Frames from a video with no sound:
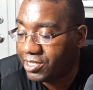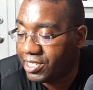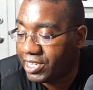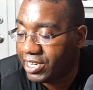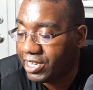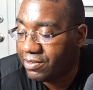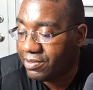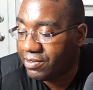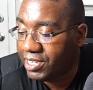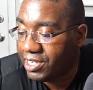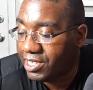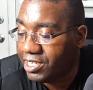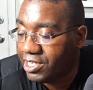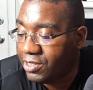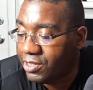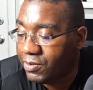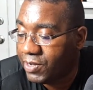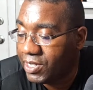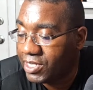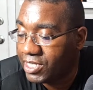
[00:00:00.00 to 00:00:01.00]
We don't need a
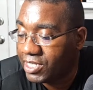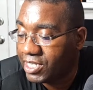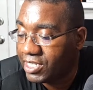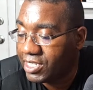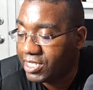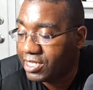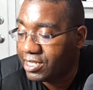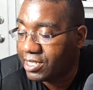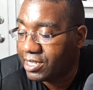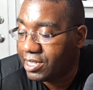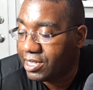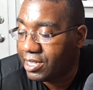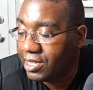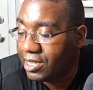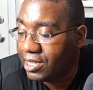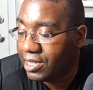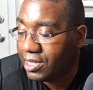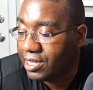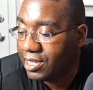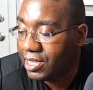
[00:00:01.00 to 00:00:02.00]
USS
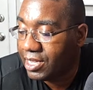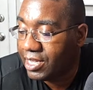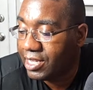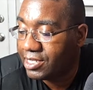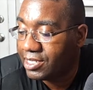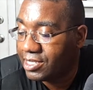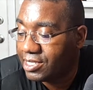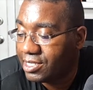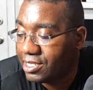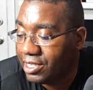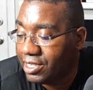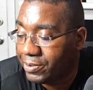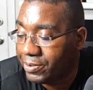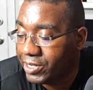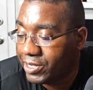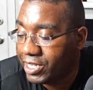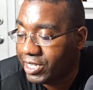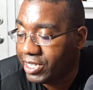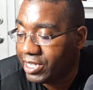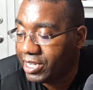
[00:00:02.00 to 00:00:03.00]
S
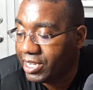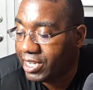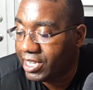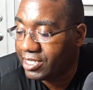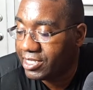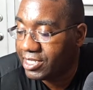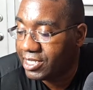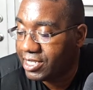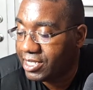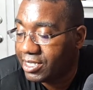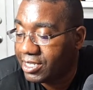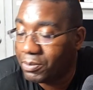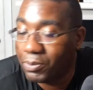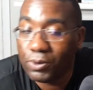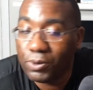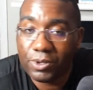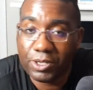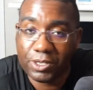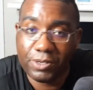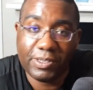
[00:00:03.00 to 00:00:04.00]
Liberty incident to
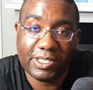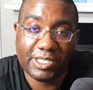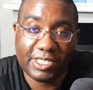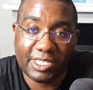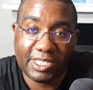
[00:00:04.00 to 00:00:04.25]
pull the U.S.